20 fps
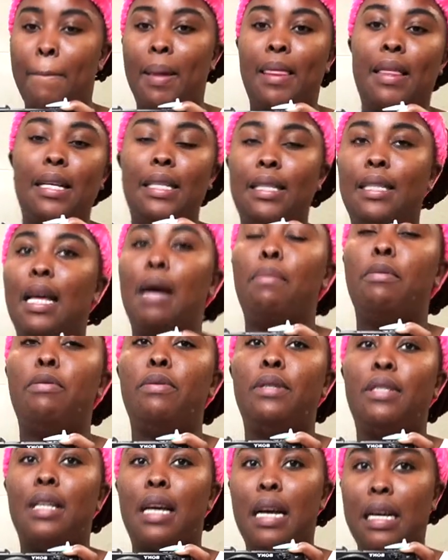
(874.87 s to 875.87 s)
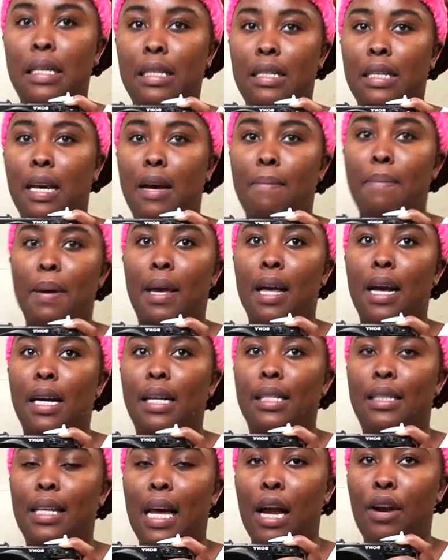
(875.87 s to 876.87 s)
But this time it was easier
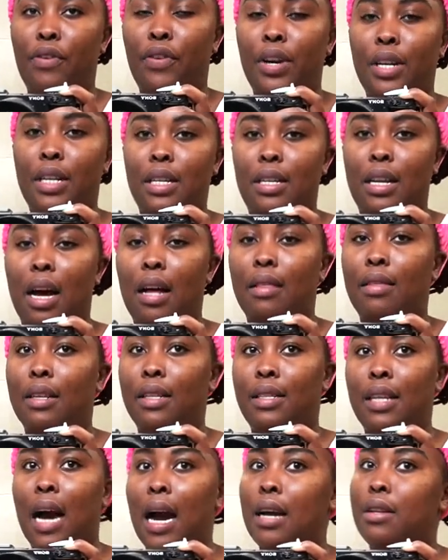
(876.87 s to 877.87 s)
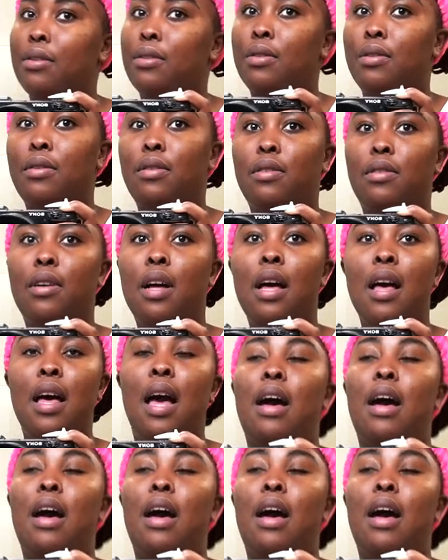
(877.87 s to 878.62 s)
because I'd already done the title,